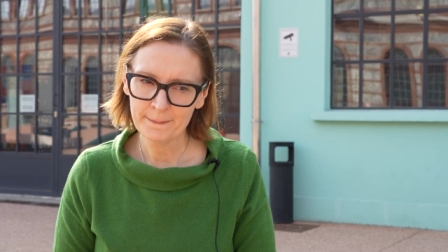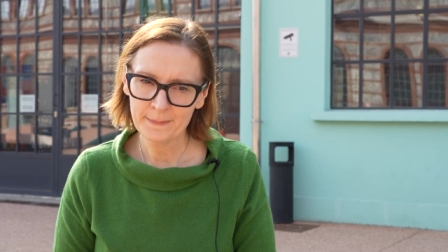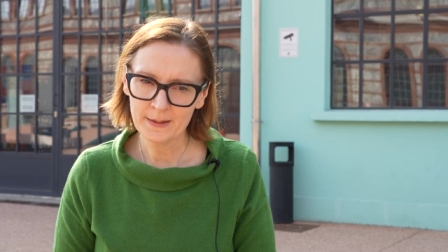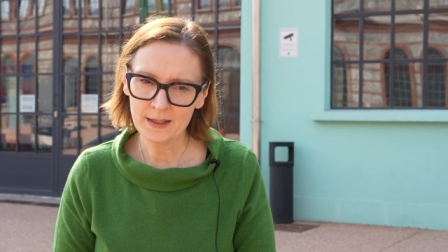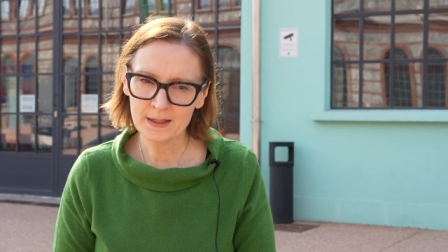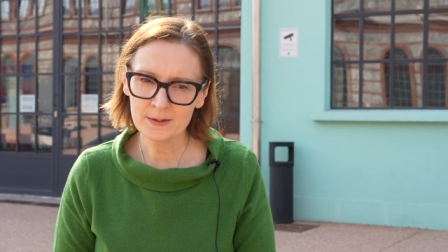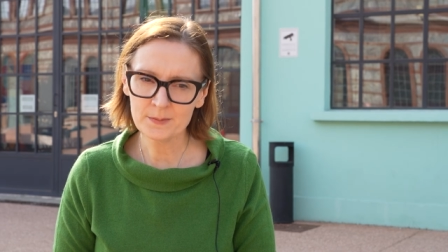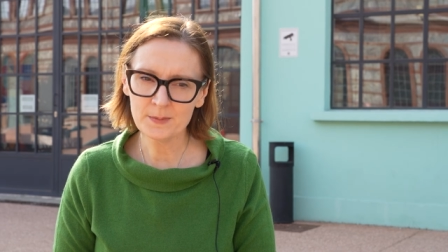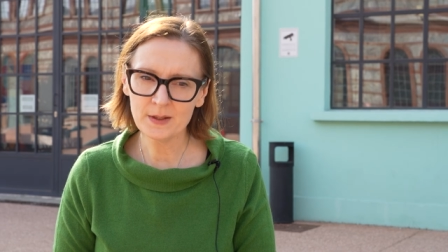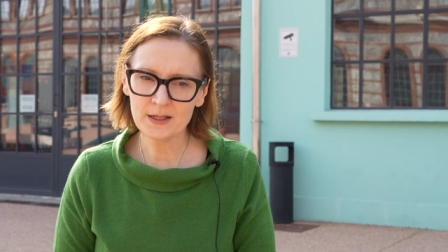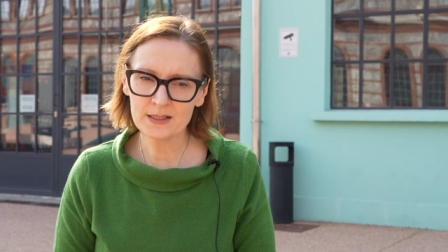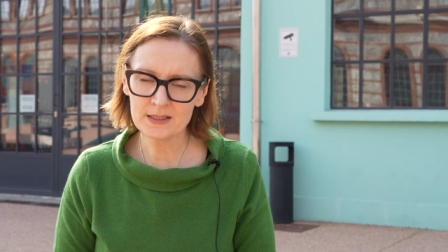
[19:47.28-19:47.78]

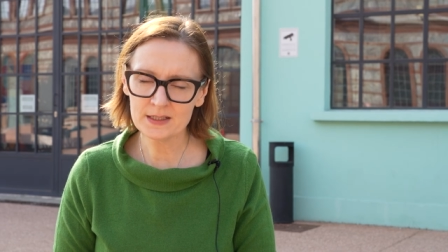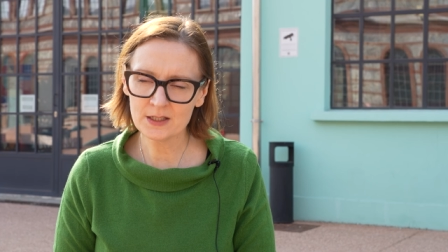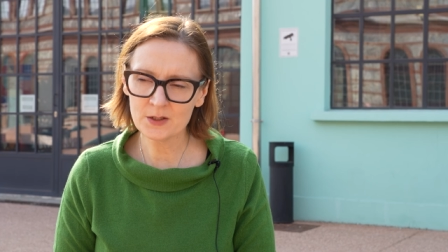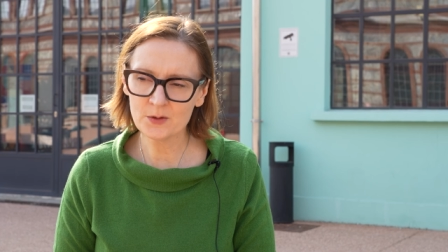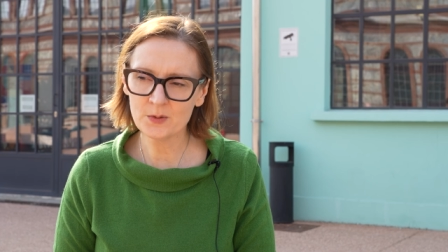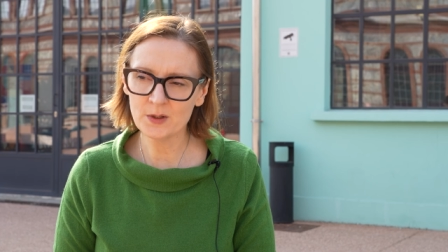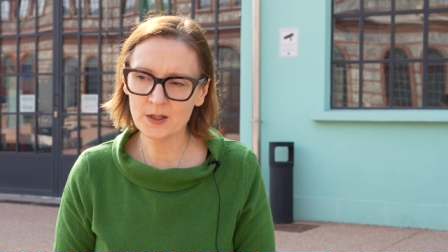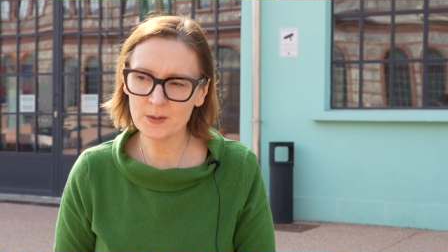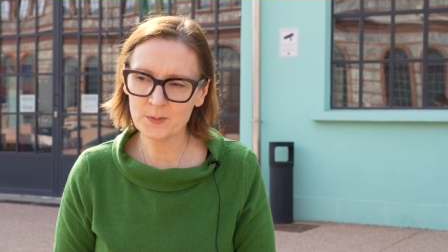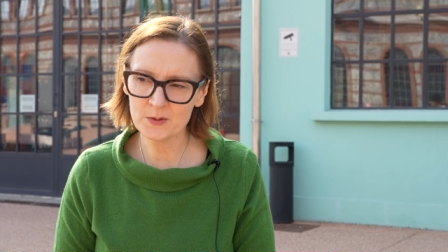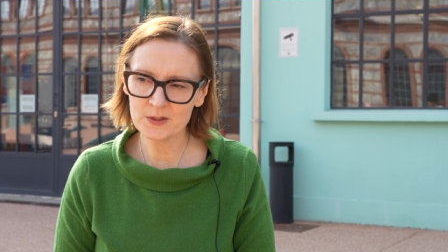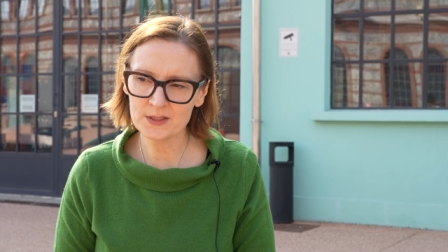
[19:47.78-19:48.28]
It makes it
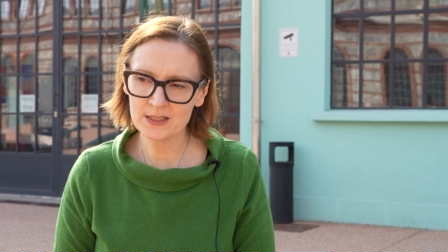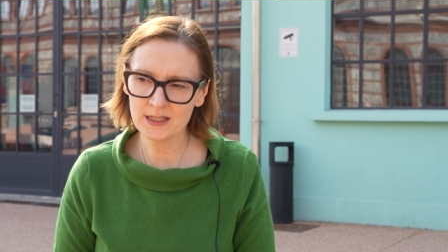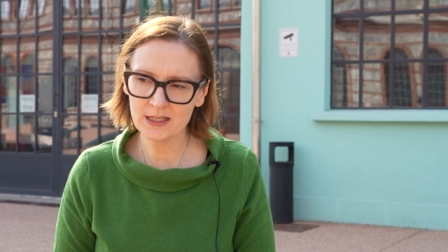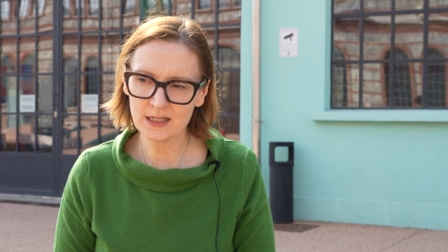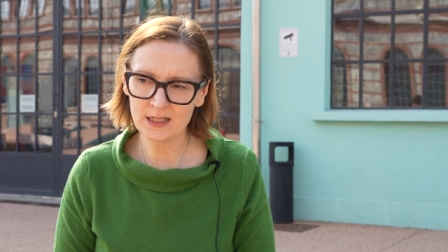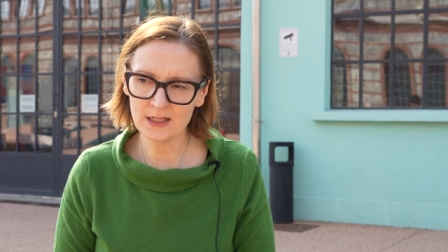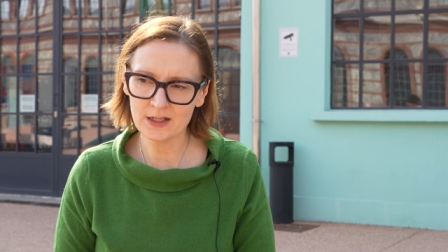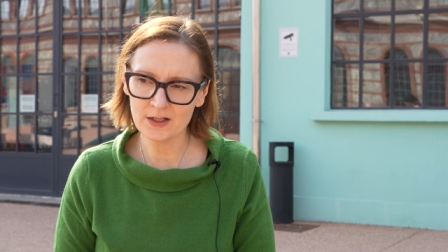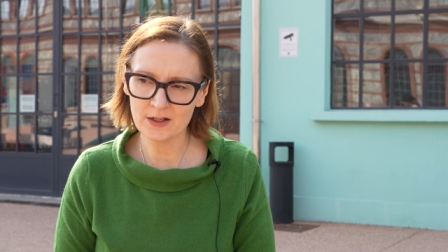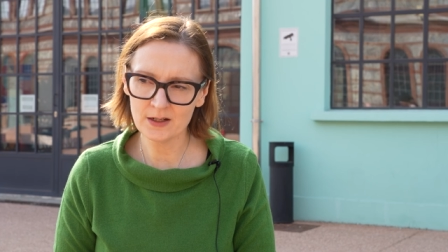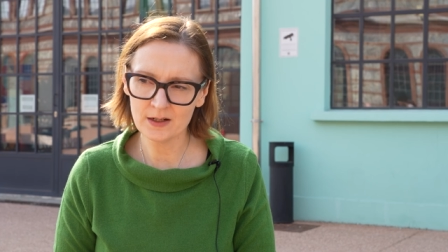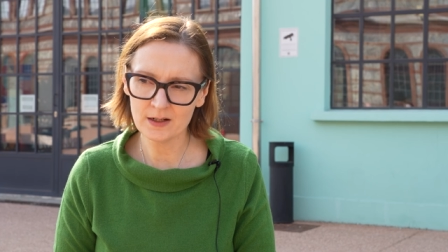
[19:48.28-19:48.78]
quite
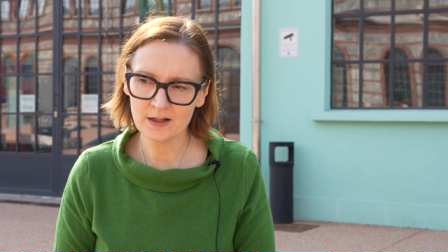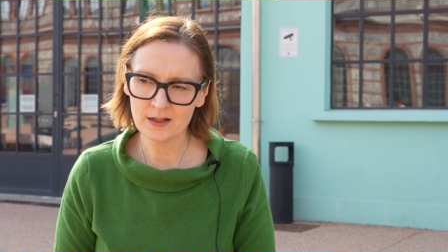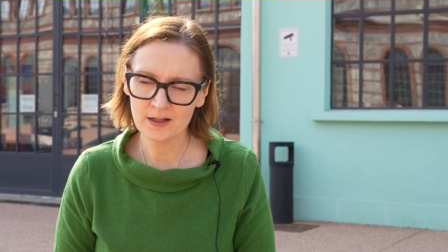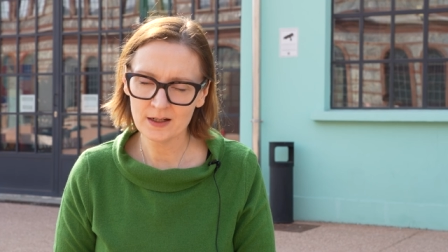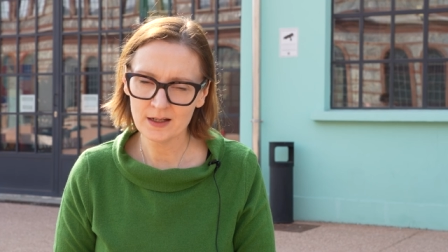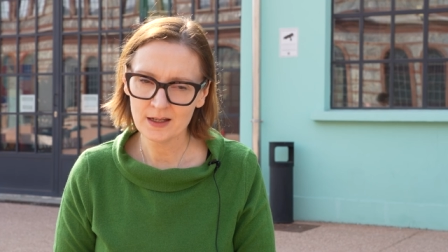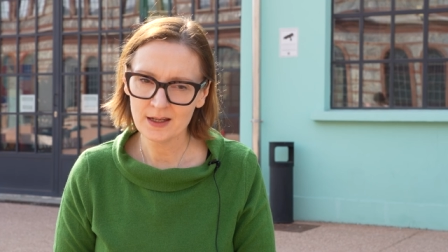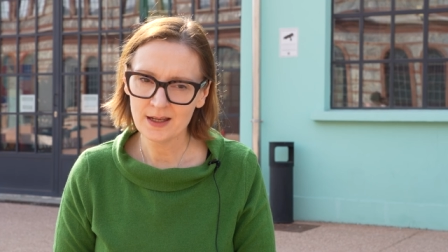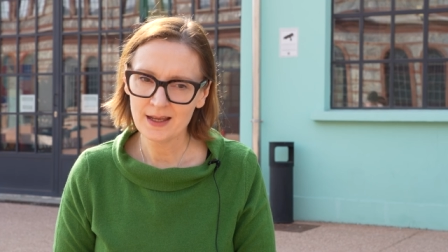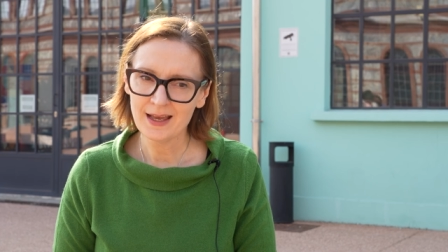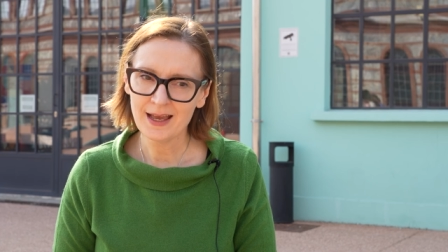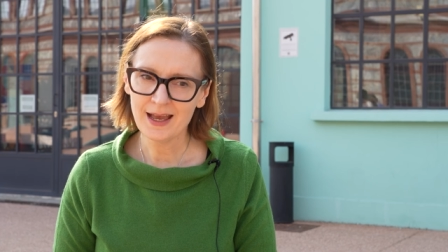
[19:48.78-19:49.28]
particular.
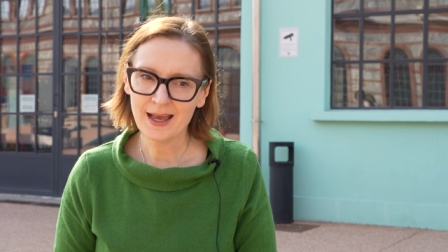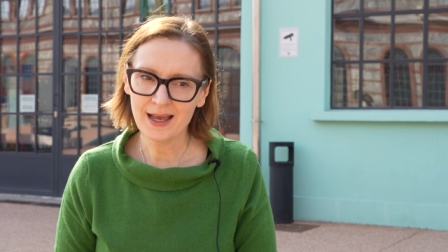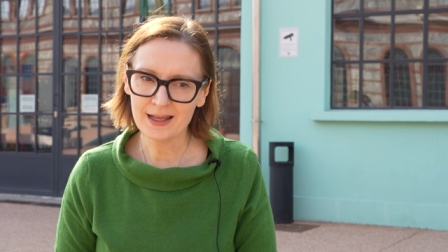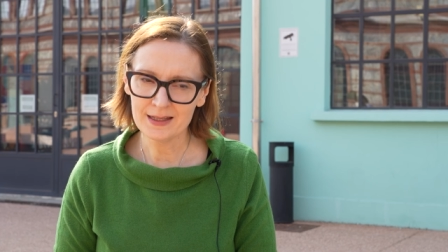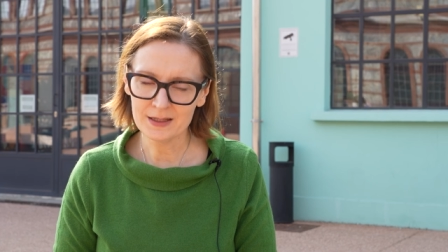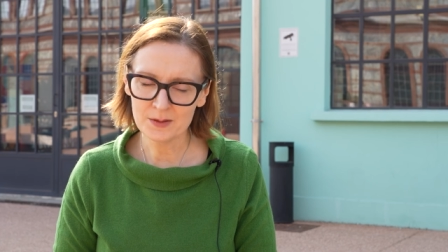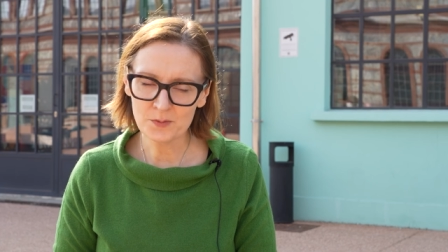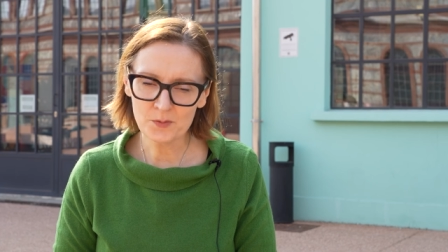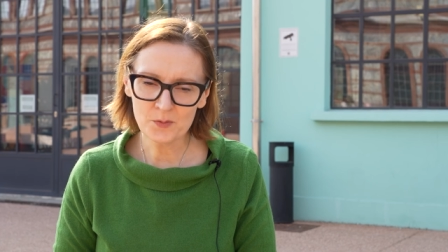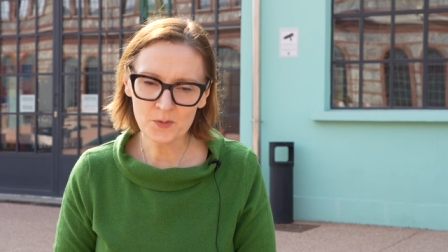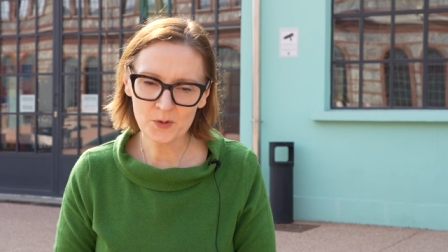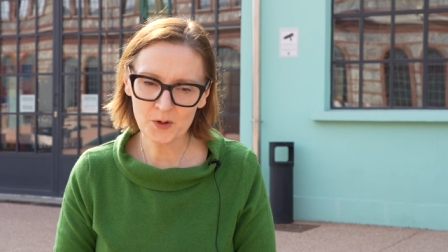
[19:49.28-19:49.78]

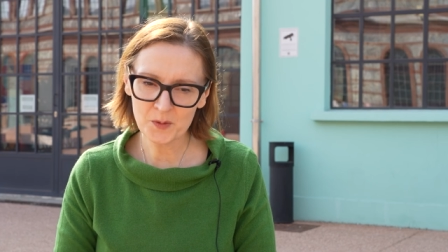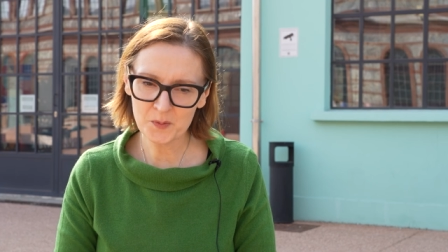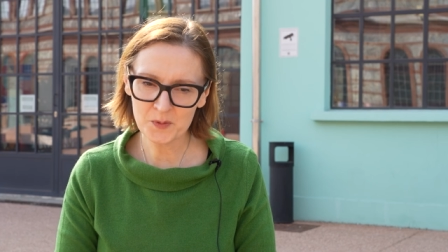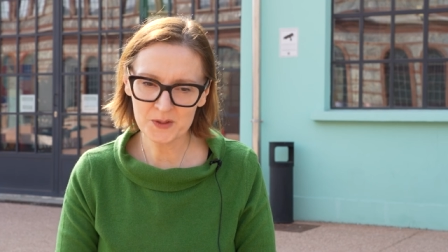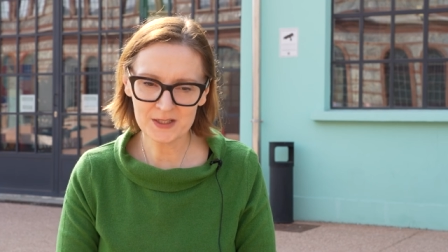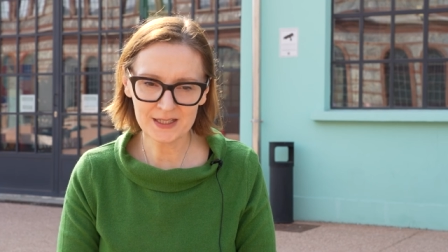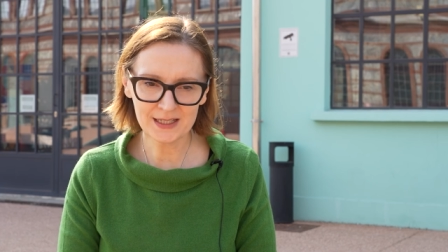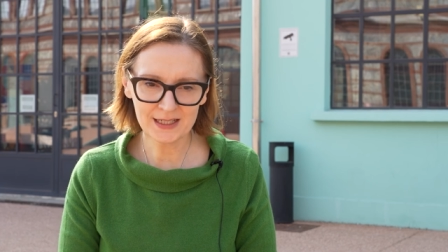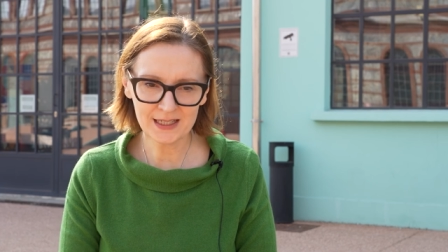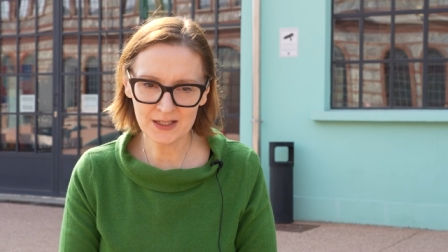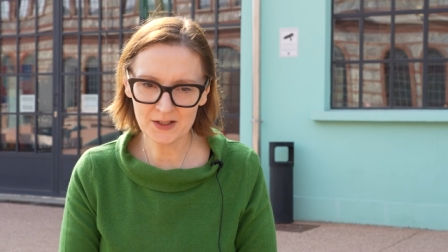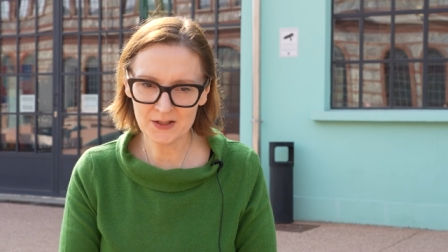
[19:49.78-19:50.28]
And the more
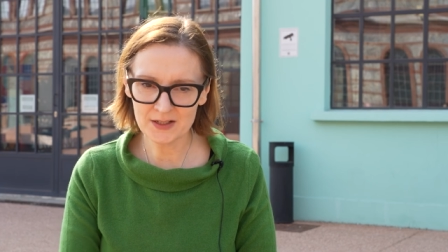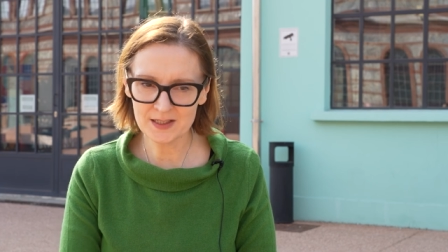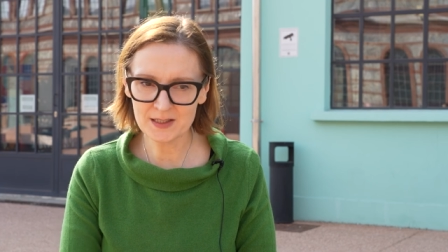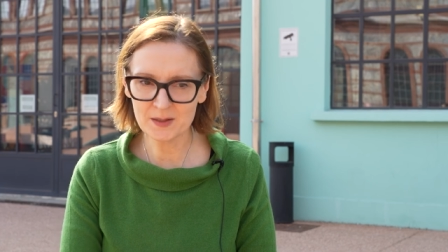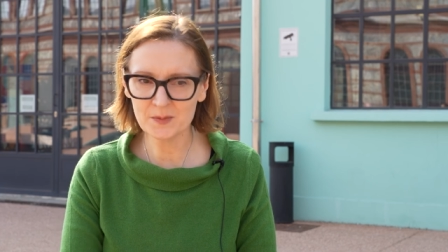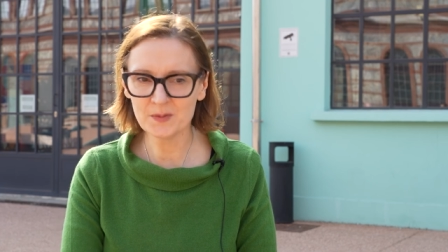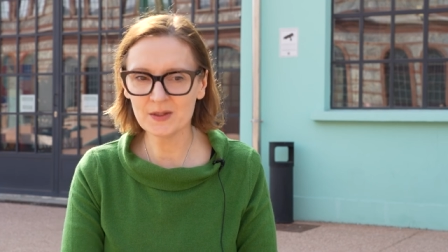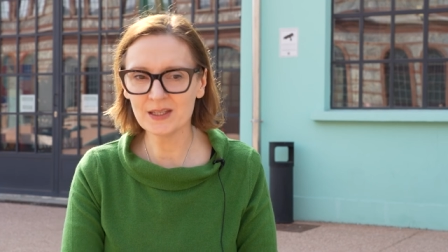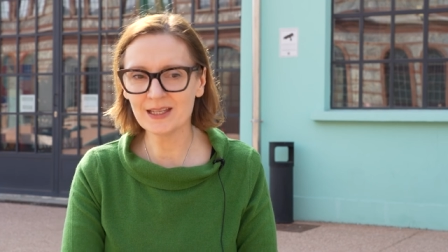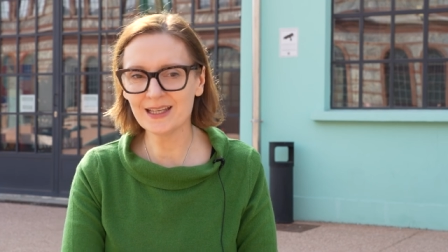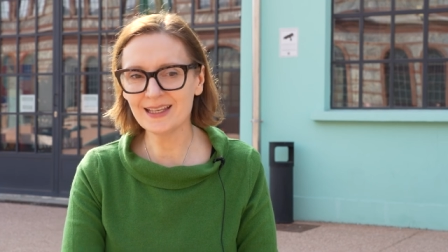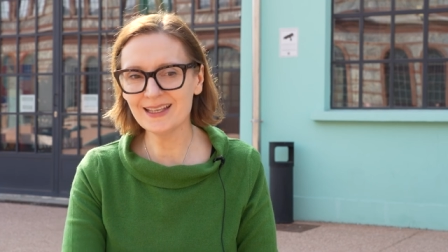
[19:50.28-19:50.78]
particular
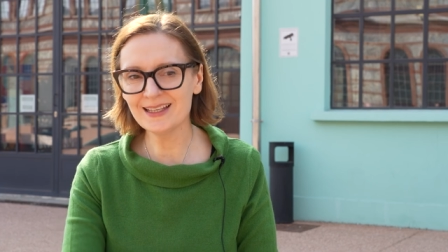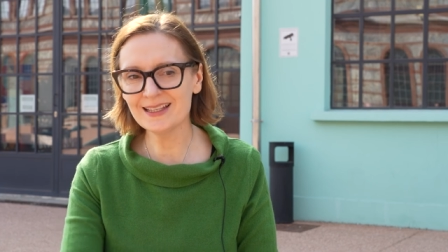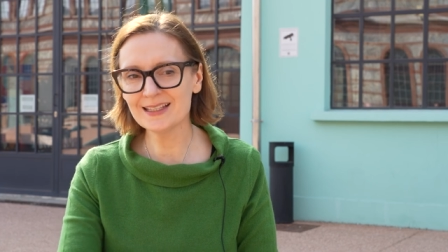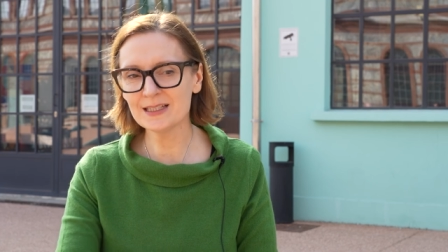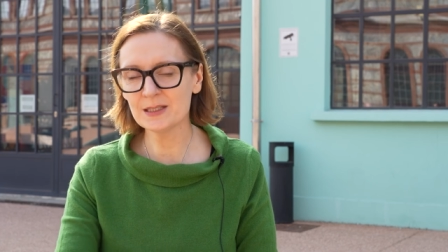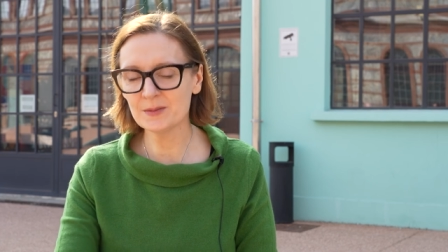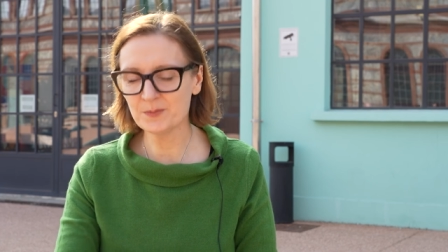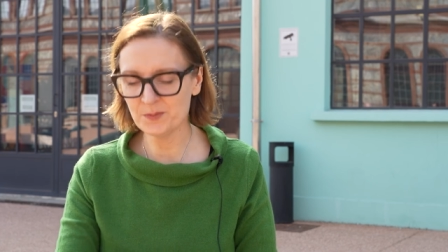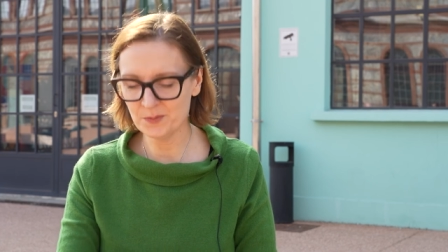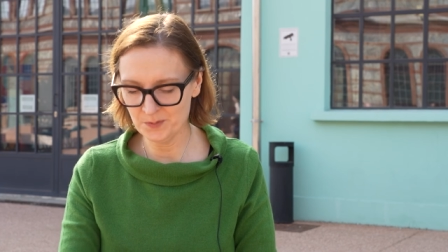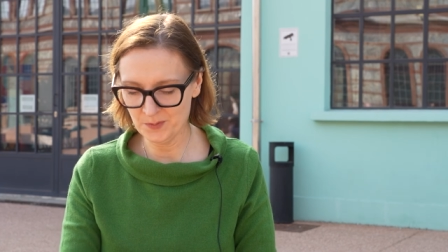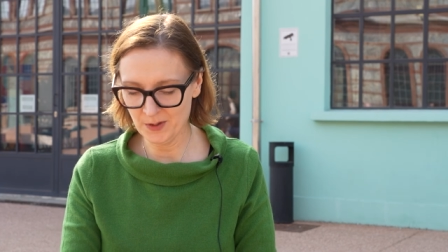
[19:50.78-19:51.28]
something
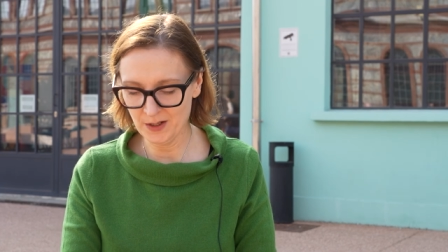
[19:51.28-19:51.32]
is,